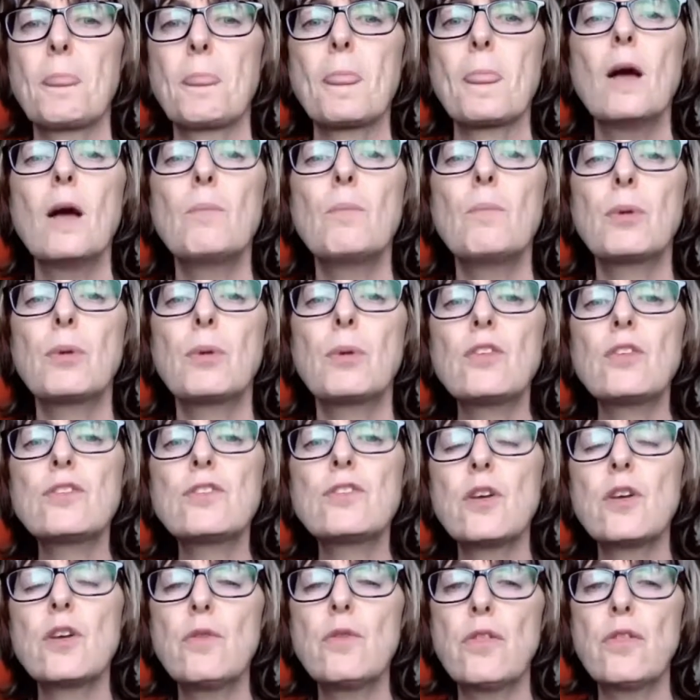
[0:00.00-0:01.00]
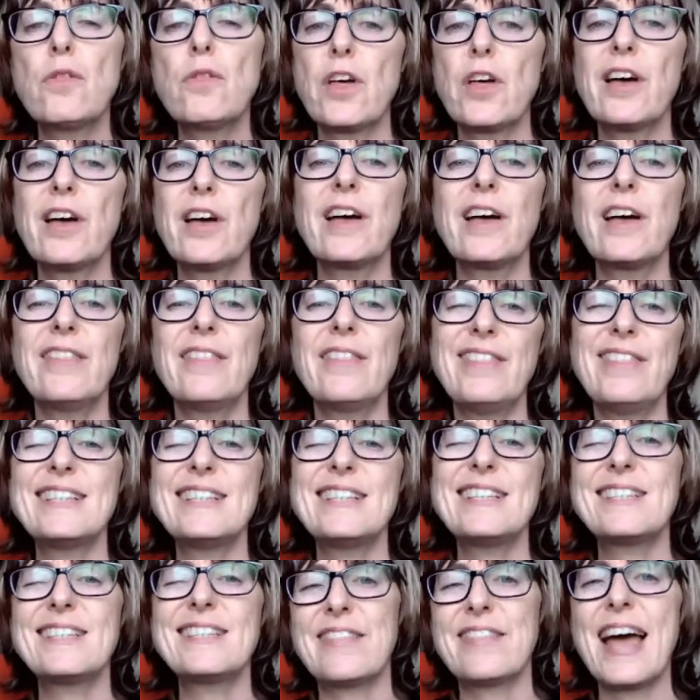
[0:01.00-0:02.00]
but also the
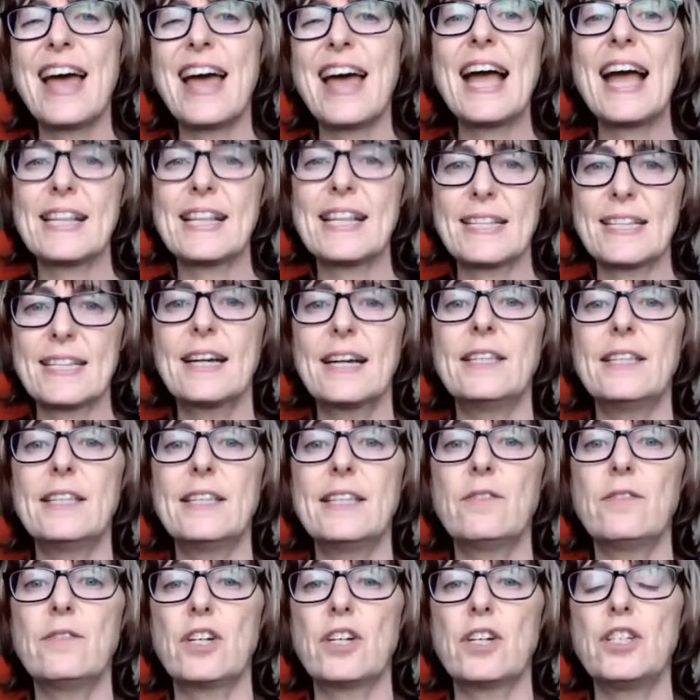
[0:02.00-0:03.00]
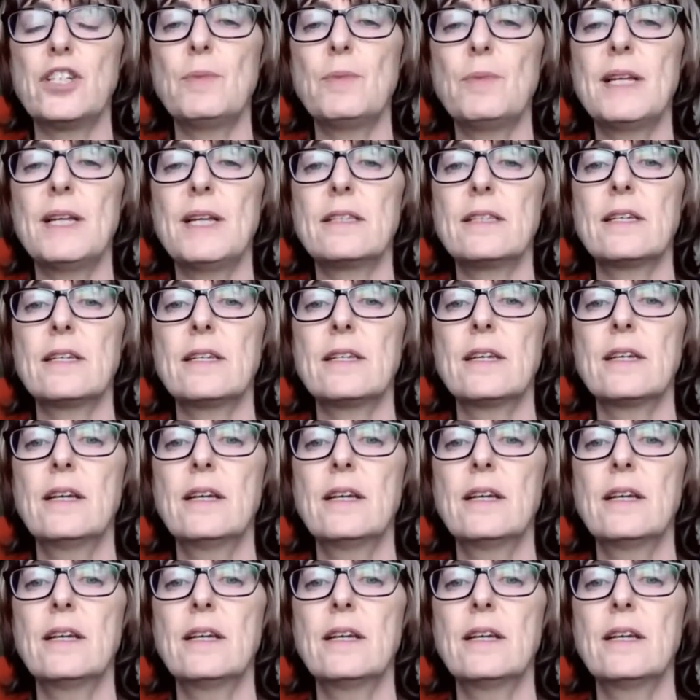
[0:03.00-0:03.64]
this-that kind of judgment,